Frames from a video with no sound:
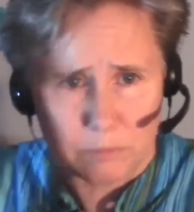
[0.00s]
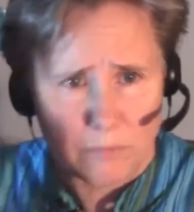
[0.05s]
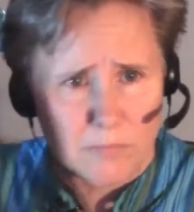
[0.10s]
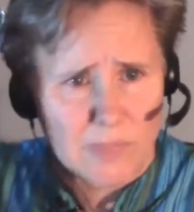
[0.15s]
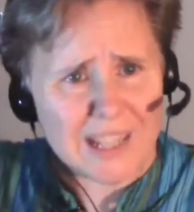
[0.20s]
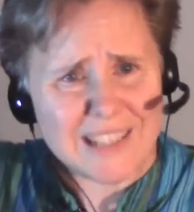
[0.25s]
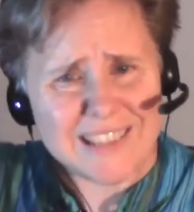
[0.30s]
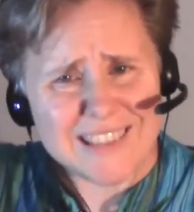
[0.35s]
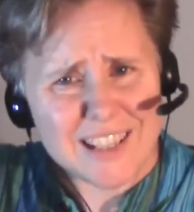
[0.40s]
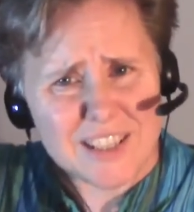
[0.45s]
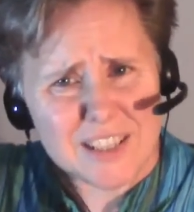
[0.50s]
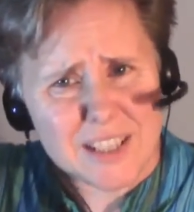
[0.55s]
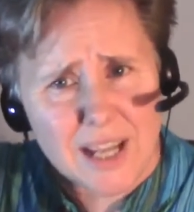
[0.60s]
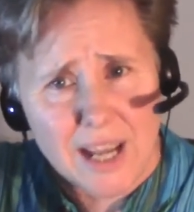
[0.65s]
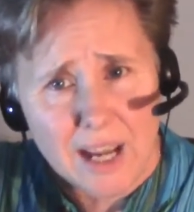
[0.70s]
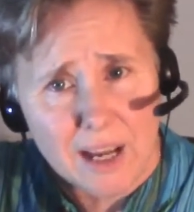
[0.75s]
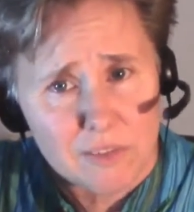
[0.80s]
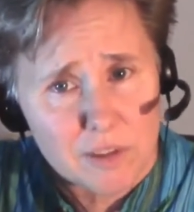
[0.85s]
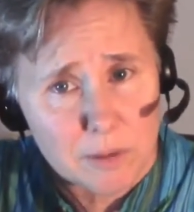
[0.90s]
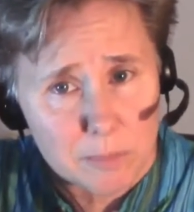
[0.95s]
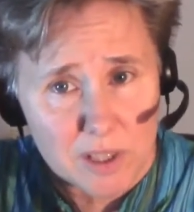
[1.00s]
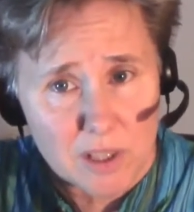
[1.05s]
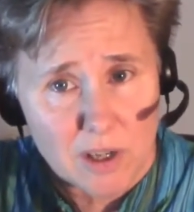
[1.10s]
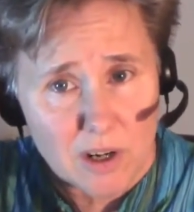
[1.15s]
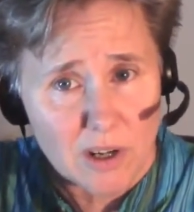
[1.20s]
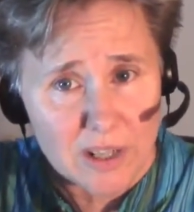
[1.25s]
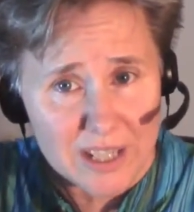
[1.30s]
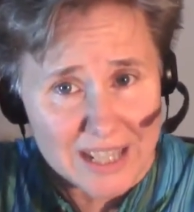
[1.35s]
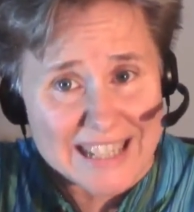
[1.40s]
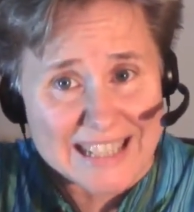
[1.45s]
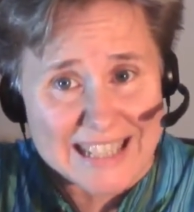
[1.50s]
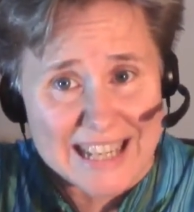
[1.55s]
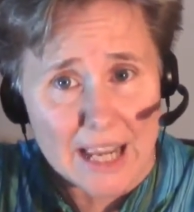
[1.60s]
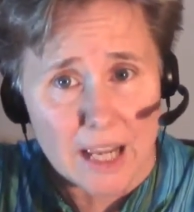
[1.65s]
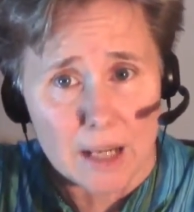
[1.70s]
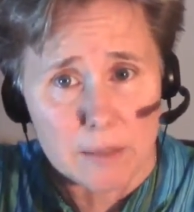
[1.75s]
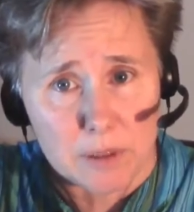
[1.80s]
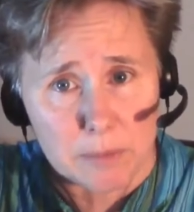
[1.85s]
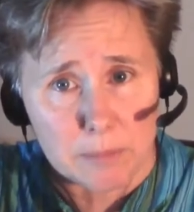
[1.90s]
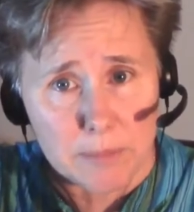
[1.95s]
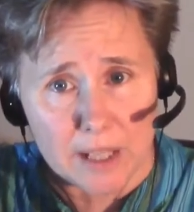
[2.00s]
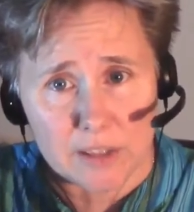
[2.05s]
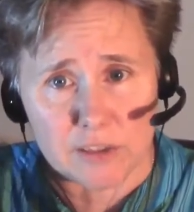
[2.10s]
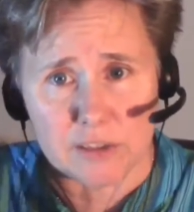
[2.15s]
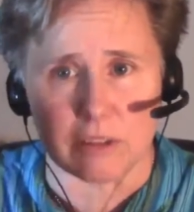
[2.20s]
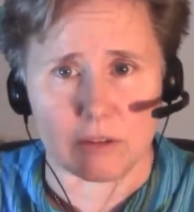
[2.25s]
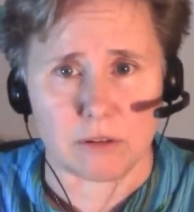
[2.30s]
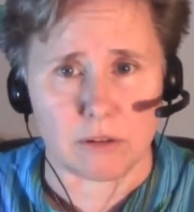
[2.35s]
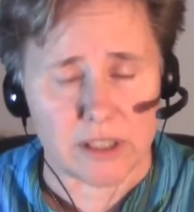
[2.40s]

It doesn't have to be hard. It can be magical.